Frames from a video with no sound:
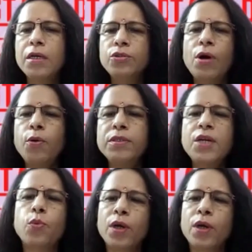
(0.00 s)
So how do you
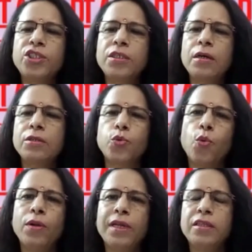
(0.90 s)
see Russia's
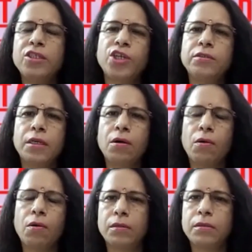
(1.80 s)
role in the changing order?